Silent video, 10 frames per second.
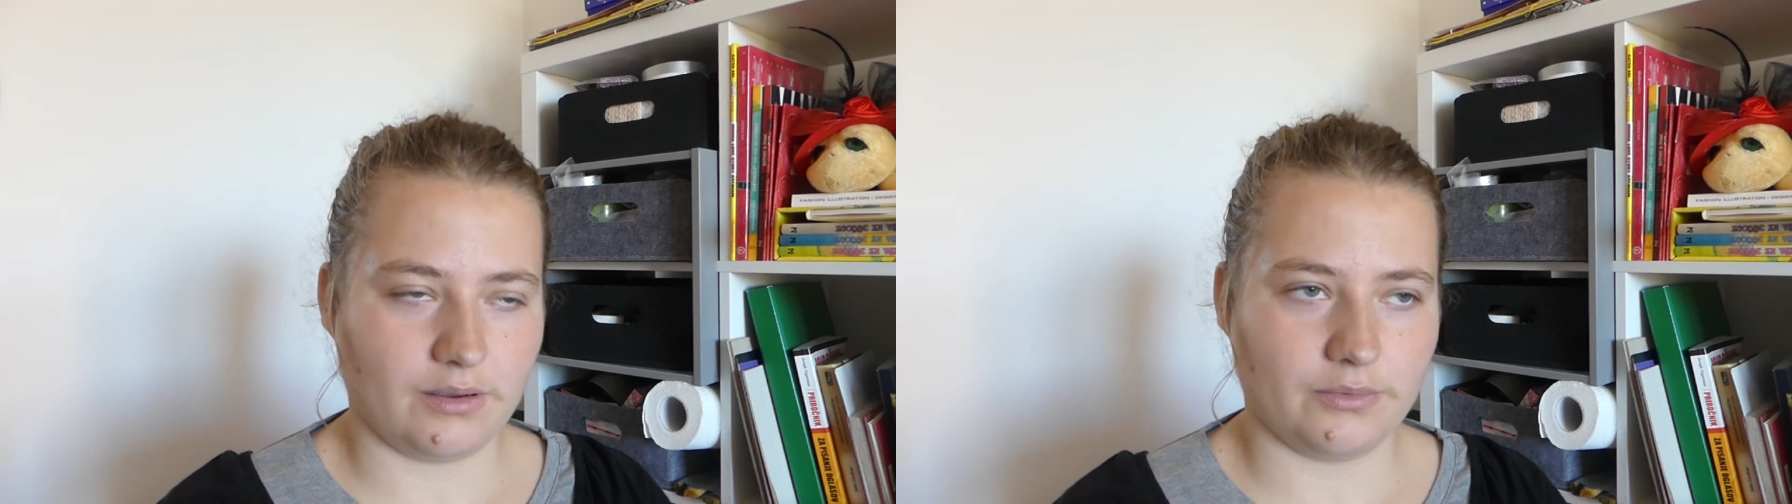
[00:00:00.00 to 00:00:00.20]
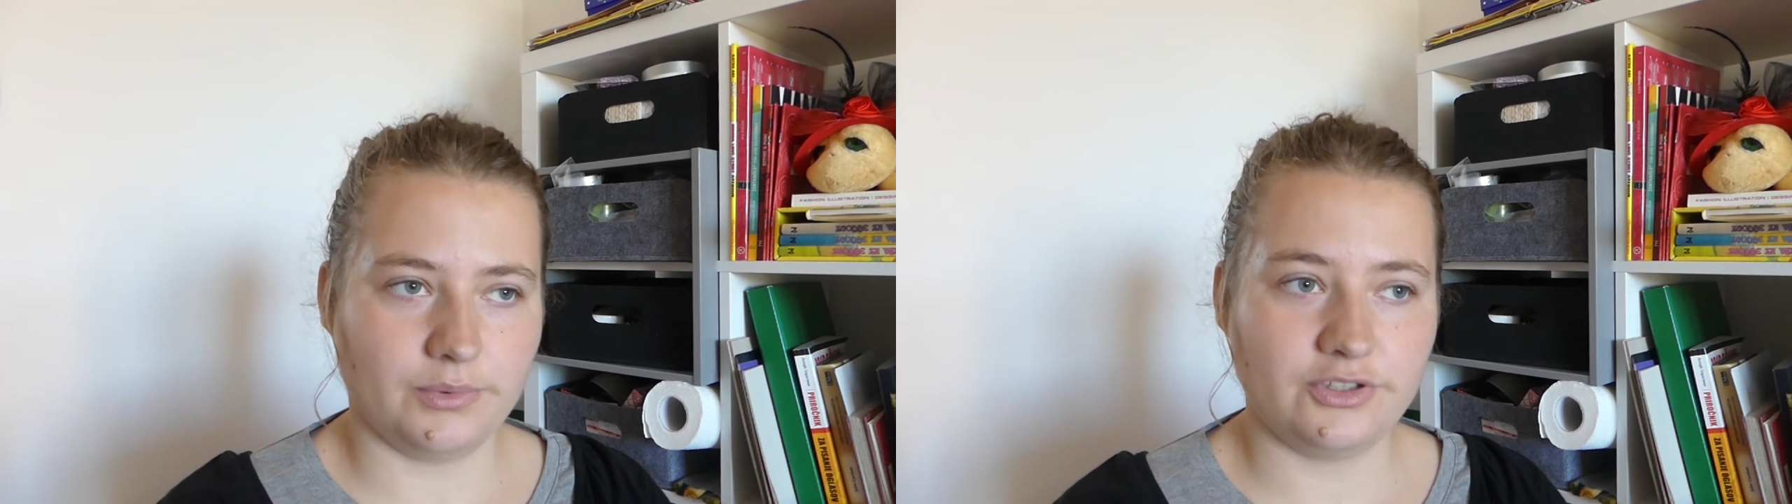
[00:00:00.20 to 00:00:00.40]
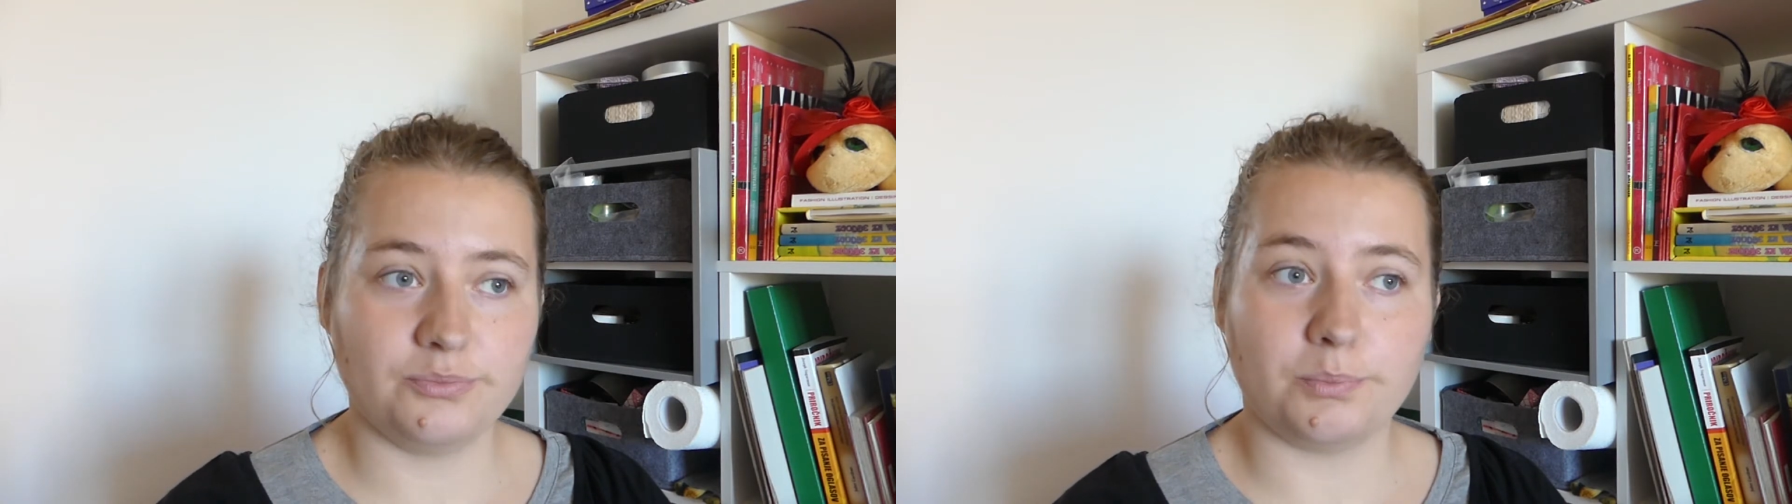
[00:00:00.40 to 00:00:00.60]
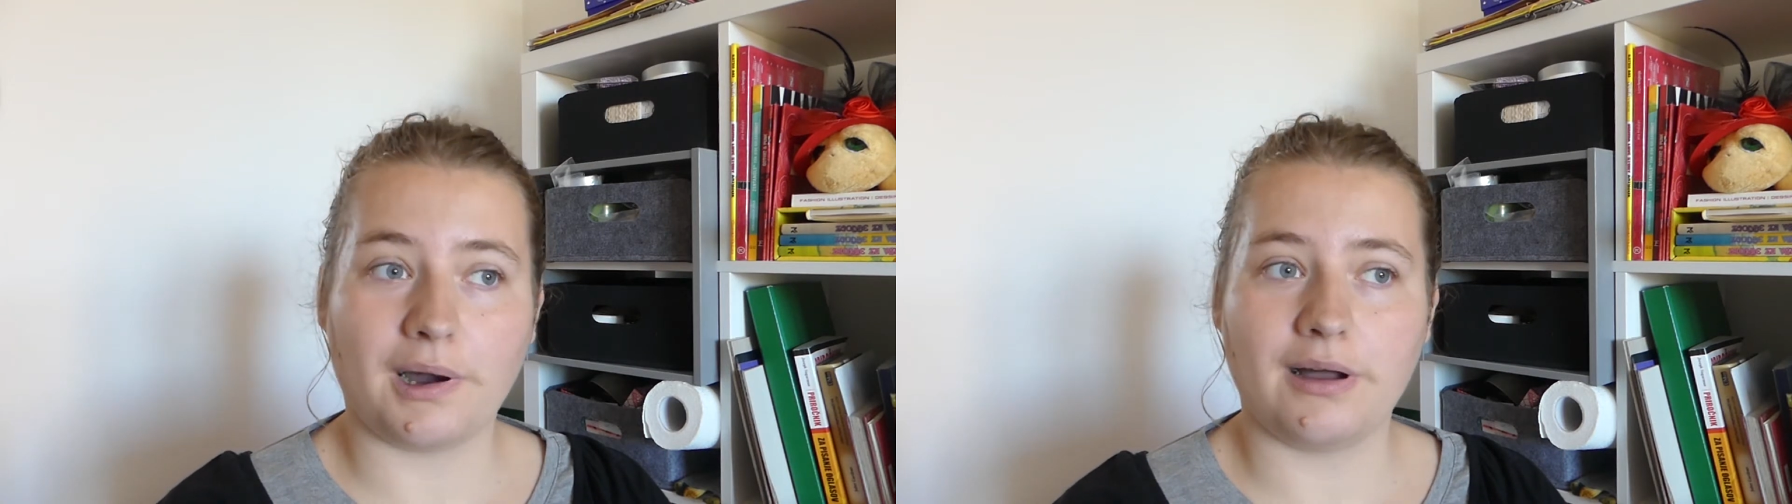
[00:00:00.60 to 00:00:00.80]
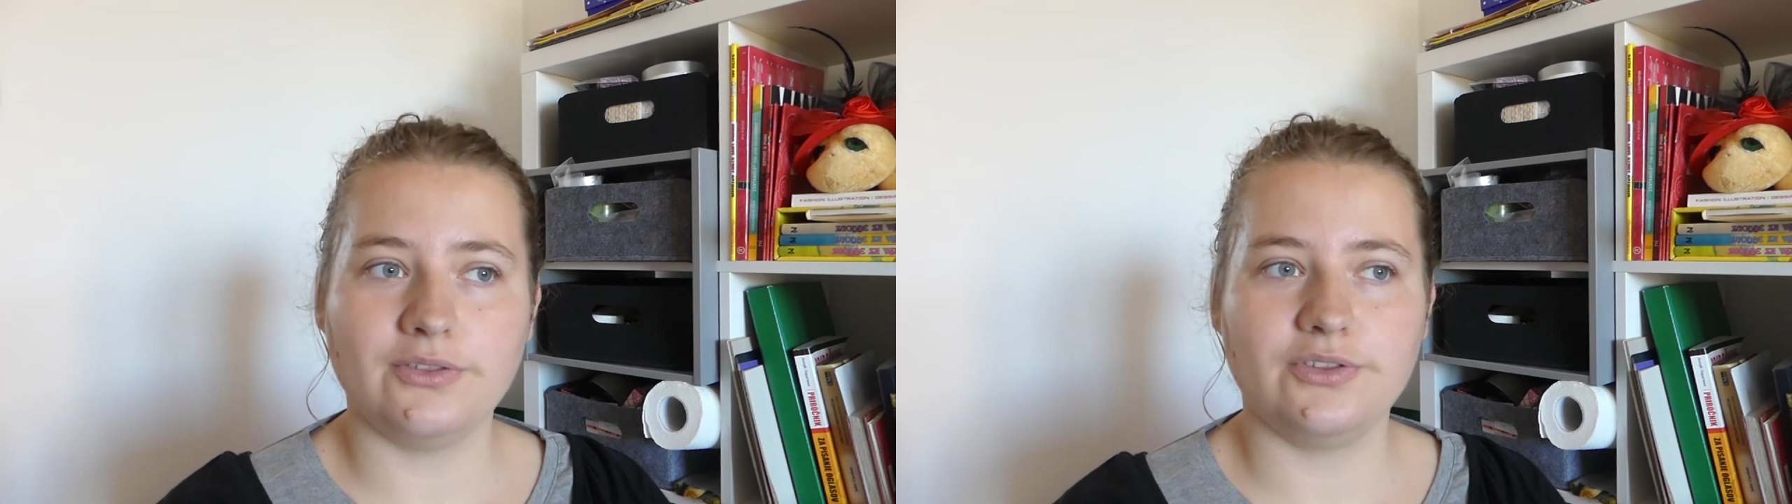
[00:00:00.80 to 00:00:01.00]
which
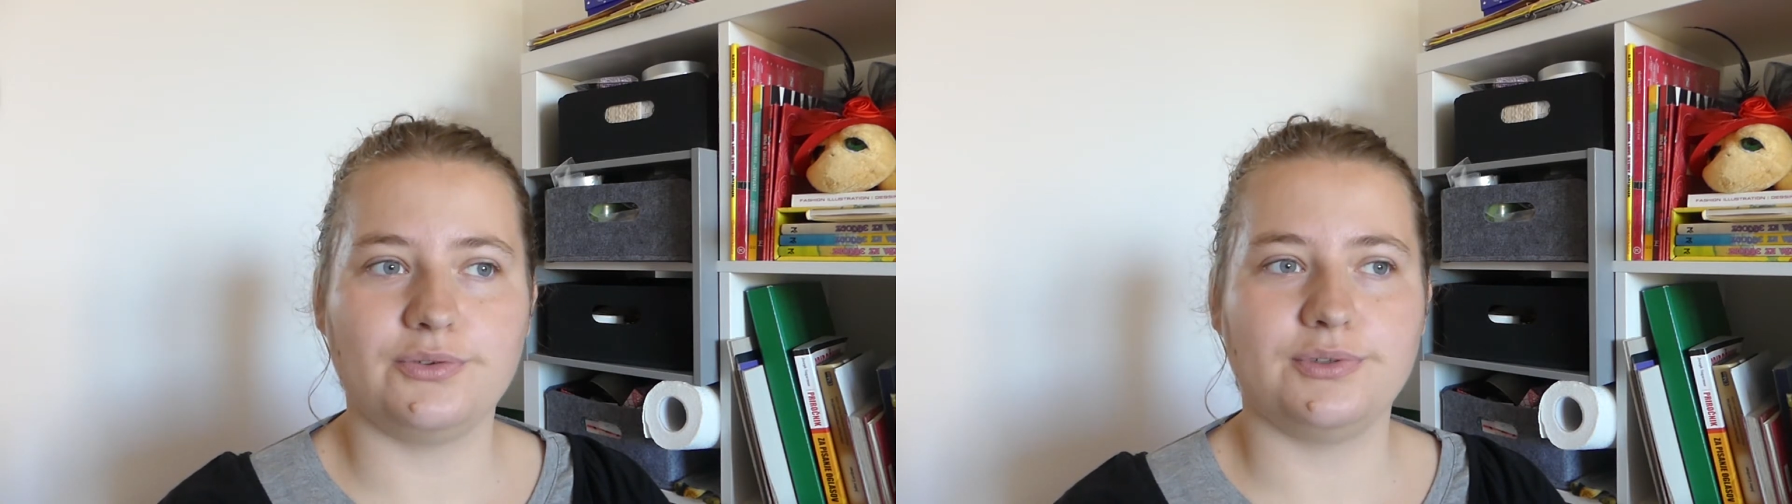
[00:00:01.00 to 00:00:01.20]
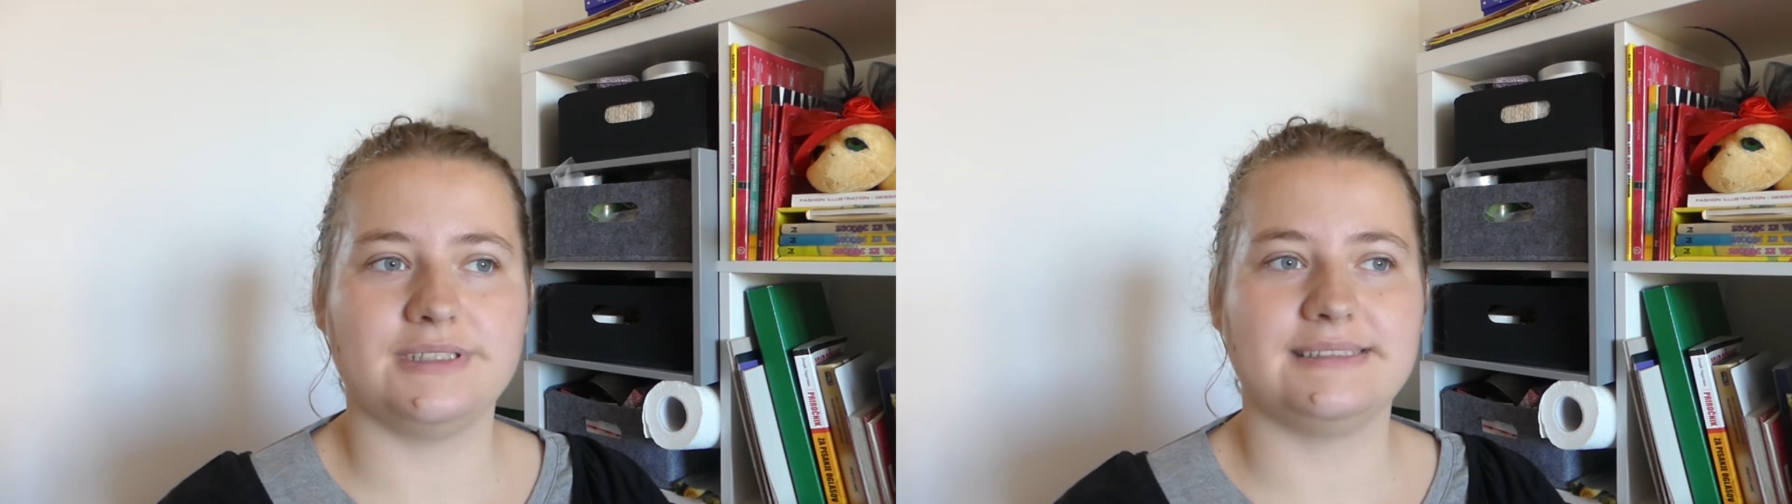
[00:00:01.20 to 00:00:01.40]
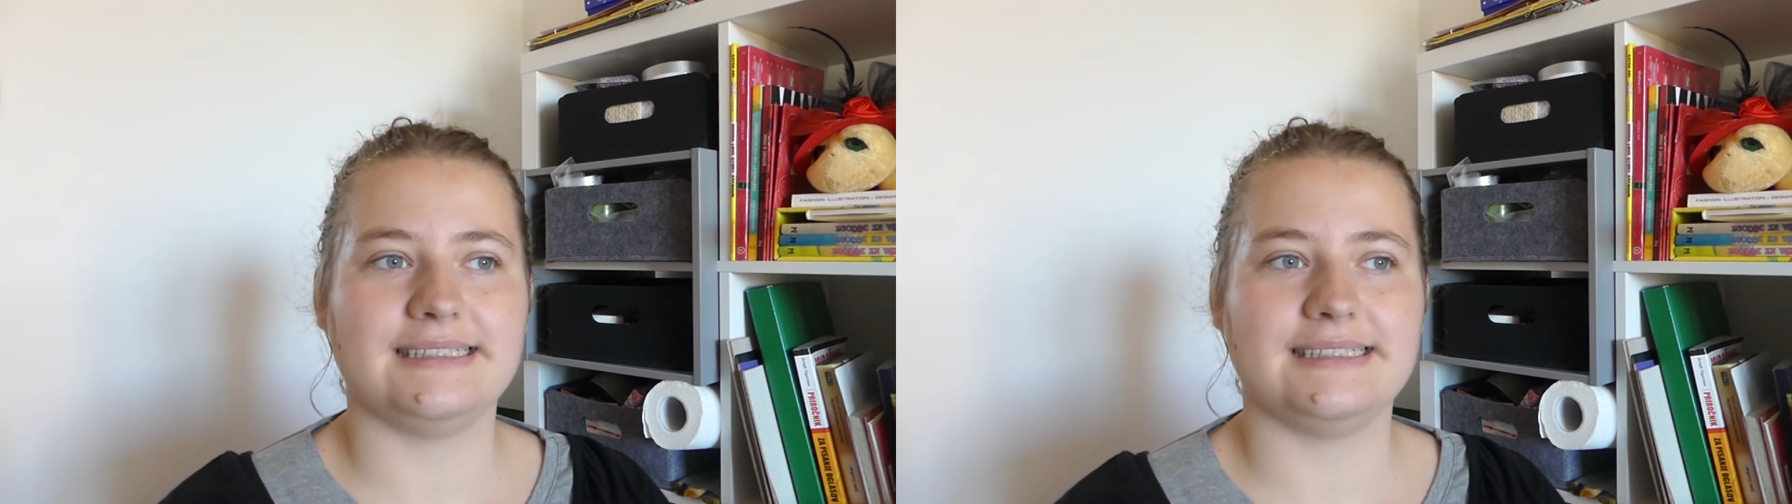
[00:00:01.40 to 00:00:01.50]
boundaries